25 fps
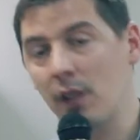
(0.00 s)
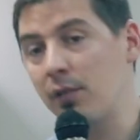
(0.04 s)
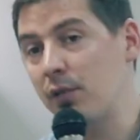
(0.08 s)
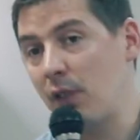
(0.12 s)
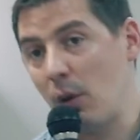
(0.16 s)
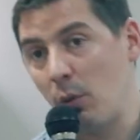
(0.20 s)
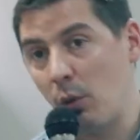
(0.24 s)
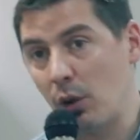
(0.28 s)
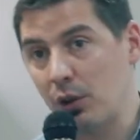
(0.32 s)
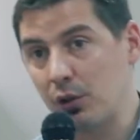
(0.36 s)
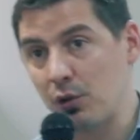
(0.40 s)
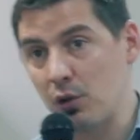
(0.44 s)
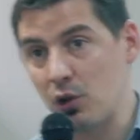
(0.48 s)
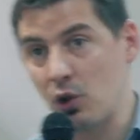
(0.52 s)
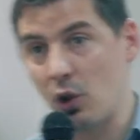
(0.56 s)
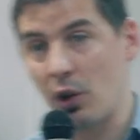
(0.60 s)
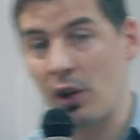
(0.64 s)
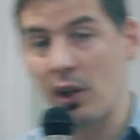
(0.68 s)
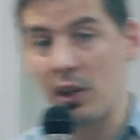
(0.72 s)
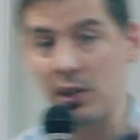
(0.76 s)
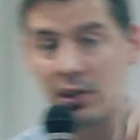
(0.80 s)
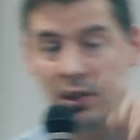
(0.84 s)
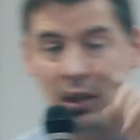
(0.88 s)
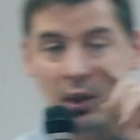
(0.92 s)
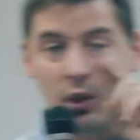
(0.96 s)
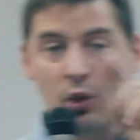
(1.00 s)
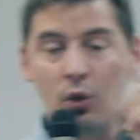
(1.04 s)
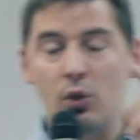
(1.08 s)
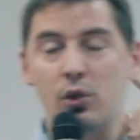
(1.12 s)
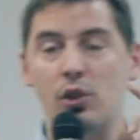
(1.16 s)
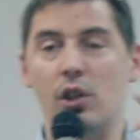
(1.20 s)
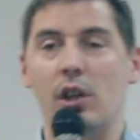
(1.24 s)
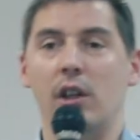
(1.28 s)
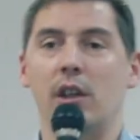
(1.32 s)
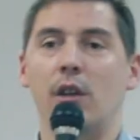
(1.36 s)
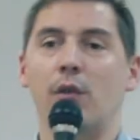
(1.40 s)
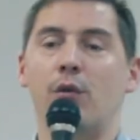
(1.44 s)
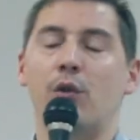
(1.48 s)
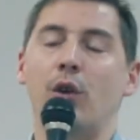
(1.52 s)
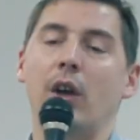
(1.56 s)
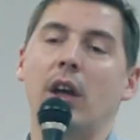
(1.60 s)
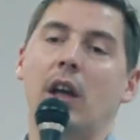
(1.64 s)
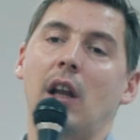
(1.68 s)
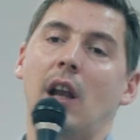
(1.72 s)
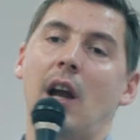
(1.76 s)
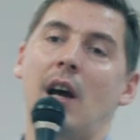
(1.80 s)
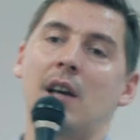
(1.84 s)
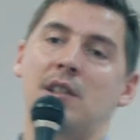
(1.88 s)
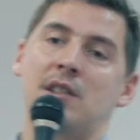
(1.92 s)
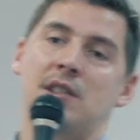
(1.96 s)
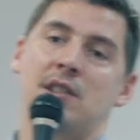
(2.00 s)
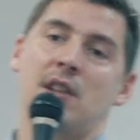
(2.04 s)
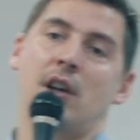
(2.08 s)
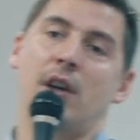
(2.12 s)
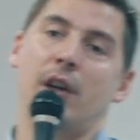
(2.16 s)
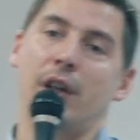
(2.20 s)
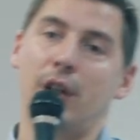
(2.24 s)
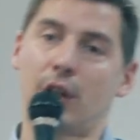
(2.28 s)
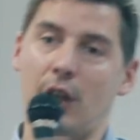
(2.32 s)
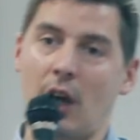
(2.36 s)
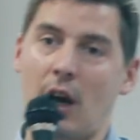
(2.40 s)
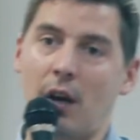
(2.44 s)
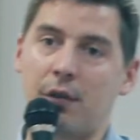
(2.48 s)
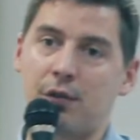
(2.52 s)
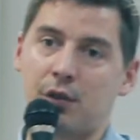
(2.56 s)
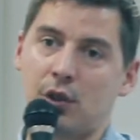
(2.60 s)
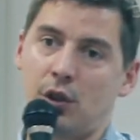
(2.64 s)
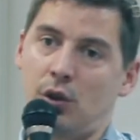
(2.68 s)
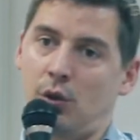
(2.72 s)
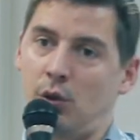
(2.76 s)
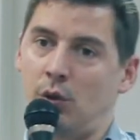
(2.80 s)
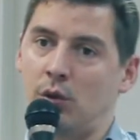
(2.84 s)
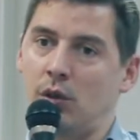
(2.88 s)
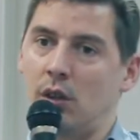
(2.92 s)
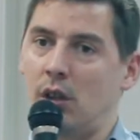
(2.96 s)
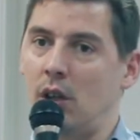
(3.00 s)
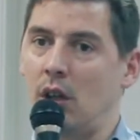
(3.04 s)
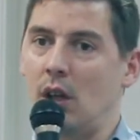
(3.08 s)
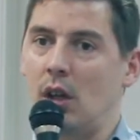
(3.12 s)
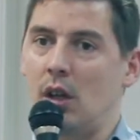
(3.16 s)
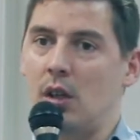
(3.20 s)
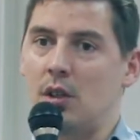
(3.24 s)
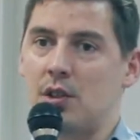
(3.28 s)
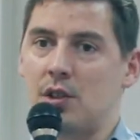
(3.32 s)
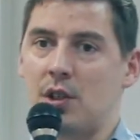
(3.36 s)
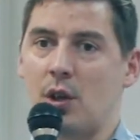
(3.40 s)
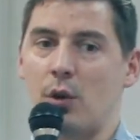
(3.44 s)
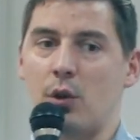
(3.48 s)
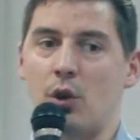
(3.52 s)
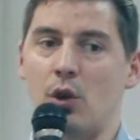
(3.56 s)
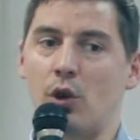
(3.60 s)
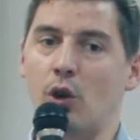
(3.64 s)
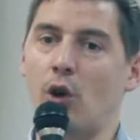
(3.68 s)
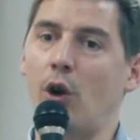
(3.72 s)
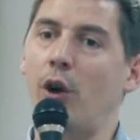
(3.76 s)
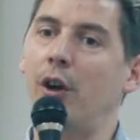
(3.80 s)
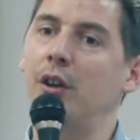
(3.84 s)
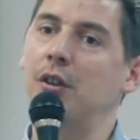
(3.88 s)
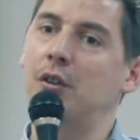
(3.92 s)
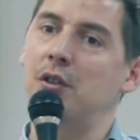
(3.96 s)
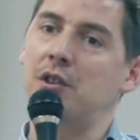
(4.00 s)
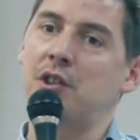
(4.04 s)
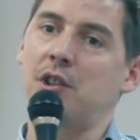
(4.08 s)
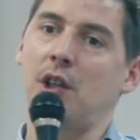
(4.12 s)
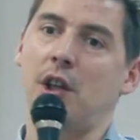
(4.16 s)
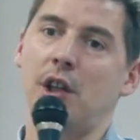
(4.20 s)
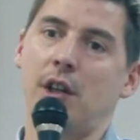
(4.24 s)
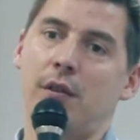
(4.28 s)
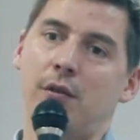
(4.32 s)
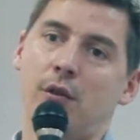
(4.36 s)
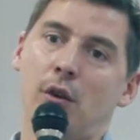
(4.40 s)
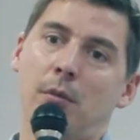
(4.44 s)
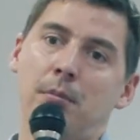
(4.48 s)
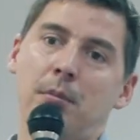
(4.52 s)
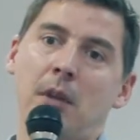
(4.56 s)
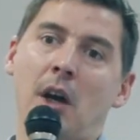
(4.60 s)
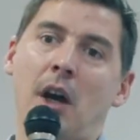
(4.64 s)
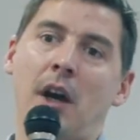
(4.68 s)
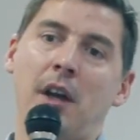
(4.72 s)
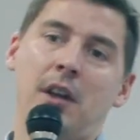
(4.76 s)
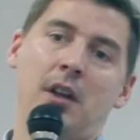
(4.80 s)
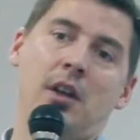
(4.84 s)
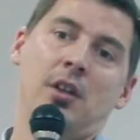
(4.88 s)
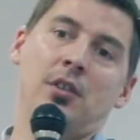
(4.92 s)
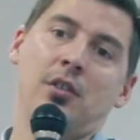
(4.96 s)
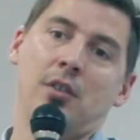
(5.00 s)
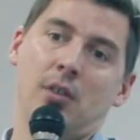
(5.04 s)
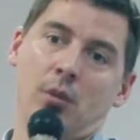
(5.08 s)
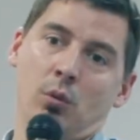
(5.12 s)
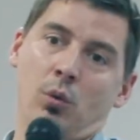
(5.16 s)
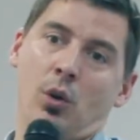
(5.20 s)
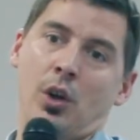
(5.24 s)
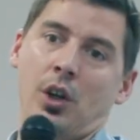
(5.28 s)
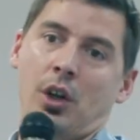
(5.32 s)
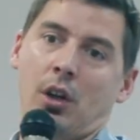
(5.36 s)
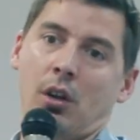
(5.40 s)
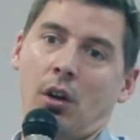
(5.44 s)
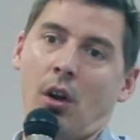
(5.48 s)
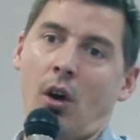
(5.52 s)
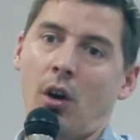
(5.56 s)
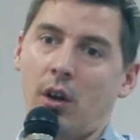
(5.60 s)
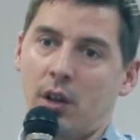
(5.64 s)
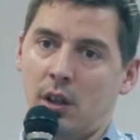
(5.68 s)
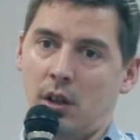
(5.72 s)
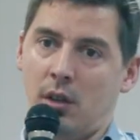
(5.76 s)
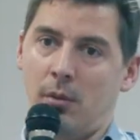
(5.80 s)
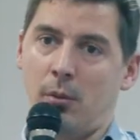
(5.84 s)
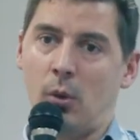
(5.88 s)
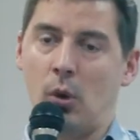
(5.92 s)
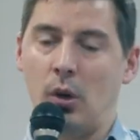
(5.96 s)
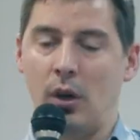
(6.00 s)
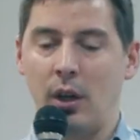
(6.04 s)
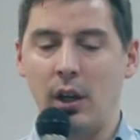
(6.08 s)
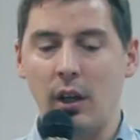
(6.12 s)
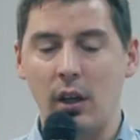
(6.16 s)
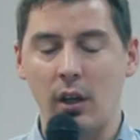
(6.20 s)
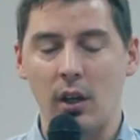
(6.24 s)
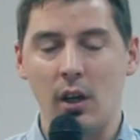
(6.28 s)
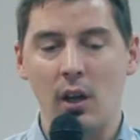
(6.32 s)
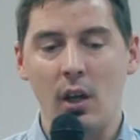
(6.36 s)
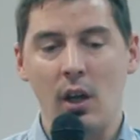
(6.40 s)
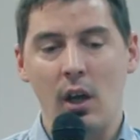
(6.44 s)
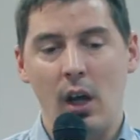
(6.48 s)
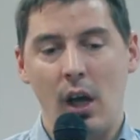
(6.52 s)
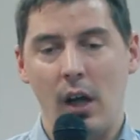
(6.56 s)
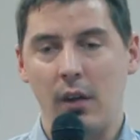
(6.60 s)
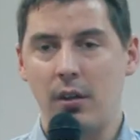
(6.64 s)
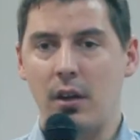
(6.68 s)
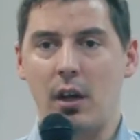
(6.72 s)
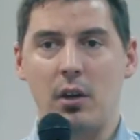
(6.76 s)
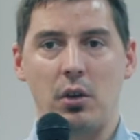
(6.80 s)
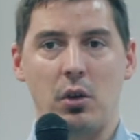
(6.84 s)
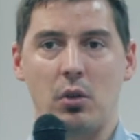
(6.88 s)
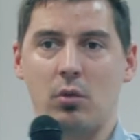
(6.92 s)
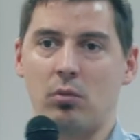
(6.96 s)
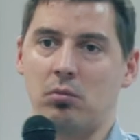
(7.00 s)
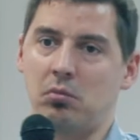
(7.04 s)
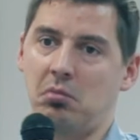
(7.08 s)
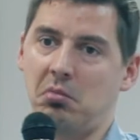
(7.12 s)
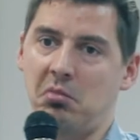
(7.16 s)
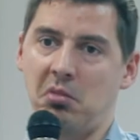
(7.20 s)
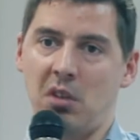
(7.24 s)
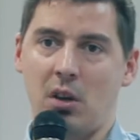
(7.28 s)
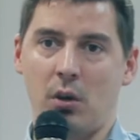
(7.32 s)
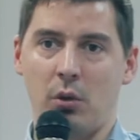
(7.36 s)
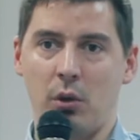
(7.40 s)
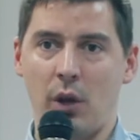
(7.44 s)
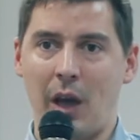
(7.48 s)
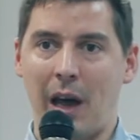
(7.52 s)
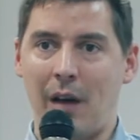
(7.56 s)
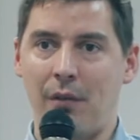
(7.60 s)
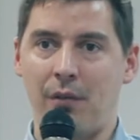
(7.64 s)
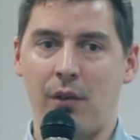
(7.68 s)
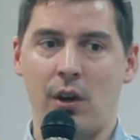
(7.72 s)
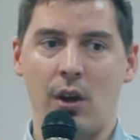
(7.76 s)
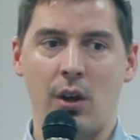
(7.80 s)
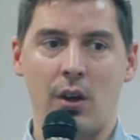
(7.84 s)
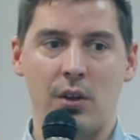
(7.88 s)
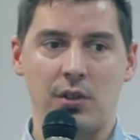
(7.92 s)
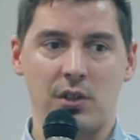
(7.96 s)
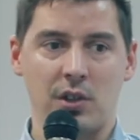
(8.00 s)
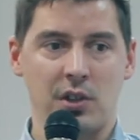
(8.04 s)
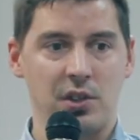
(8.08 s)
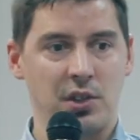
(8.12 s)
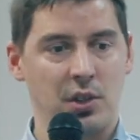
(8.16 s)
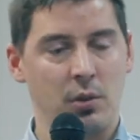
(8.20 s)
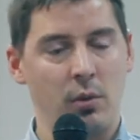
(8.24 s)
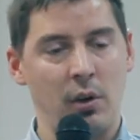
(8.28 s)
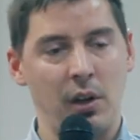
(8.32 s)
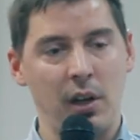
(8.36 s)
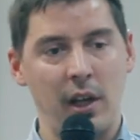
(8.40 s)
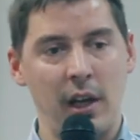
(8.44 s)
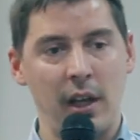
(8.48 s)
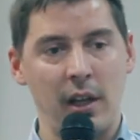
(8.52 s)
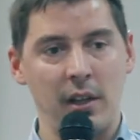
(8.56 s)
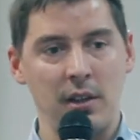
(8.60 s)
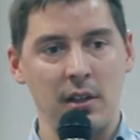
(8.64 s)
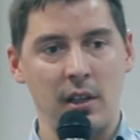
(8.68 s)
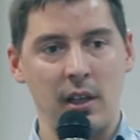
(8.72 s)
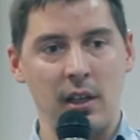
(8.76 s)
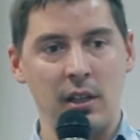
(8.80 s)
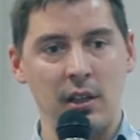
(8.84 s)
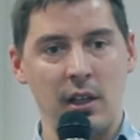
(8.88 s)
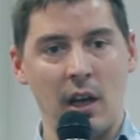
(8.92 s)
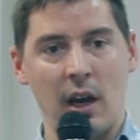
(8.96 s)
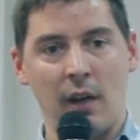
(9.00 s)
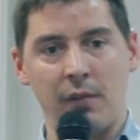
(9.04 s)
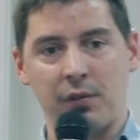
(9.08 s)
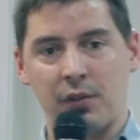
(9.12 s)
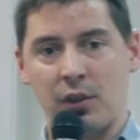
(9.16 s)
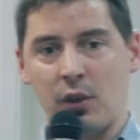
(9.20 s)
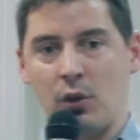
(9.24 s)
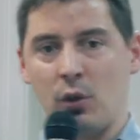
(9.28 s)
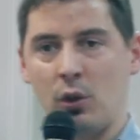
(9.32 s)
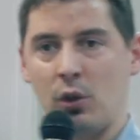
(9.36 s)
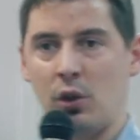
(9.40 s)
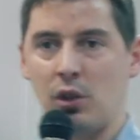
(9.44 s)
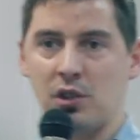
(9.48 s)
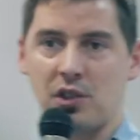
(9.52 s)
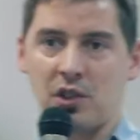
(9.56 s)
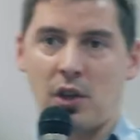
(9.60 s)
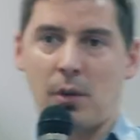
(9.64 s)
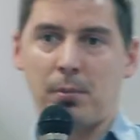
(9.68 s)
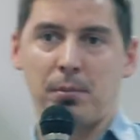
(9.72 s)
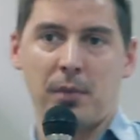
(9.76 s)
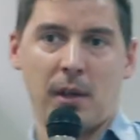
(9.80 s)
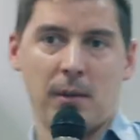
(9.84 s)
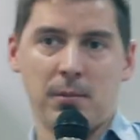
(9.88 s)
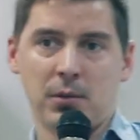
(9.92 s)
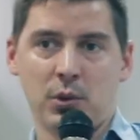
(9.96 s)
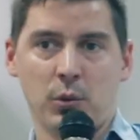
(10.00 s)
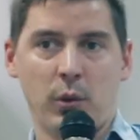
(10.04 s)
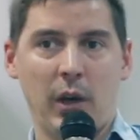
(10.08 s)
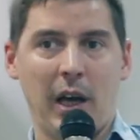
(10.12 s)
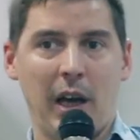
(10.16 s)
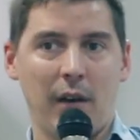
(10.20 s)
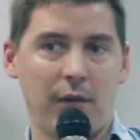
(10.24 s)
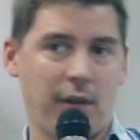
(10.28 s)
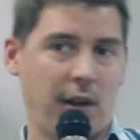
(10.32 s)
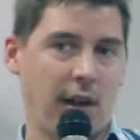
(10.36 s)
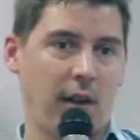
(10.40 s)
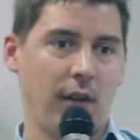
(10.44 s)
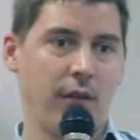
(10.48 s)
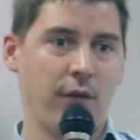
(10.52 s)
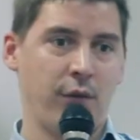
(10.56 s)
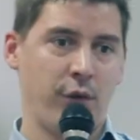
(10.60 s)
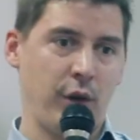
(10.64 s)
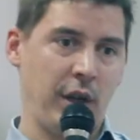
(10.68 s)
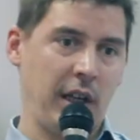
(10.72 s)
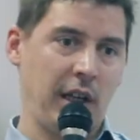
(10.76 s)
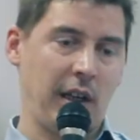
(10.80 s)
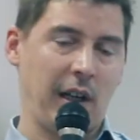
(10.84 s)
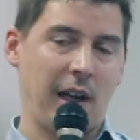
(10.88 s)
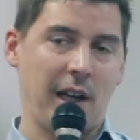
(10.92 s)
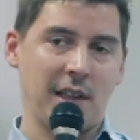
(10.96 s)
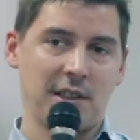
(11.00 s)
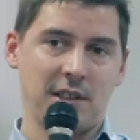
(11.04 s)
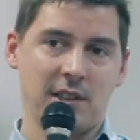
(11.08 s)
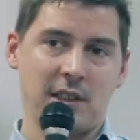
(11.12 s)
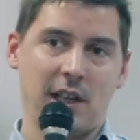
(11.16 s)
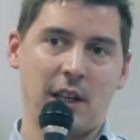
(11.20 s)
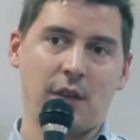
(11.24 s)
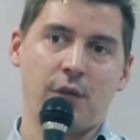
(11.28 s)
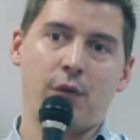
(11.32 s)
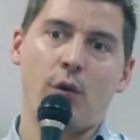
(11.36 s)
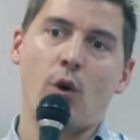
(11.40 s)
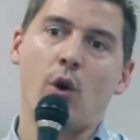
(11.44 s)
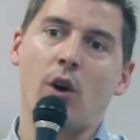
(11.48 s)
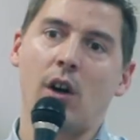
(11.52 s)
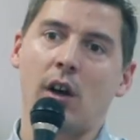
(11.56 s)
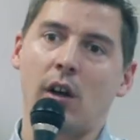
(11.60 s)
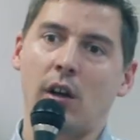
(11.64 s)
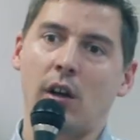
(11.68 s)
if they want to join us. Usually the free classes are in the afternoon, so you're going to study from 9 until 1 o'clock in the morning, and then you have lunch and so on, and in the afternoon sometimes we have free classes at 4